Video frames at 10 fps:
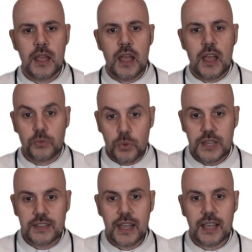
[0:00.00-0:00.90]
As we
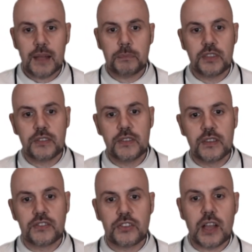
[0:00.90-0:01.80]
take up this
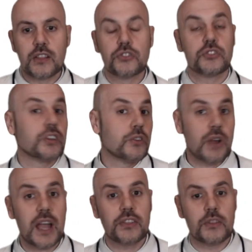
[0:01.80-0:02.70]
year's challenge to
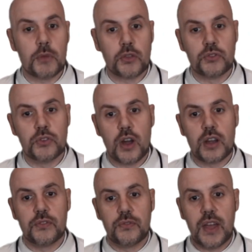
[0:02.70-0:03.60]
create the most
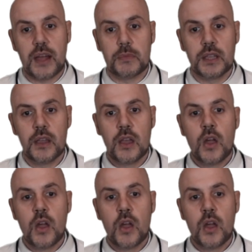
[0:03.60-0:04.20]
united family,